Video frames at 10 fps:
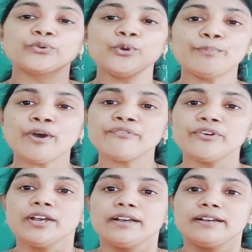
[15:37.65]
group
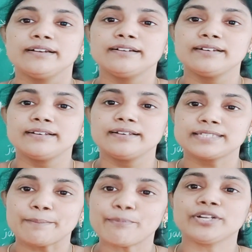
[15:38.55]
of
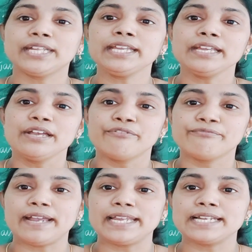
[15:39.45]
supporting
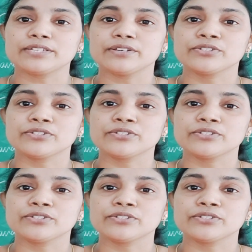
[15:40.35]
files,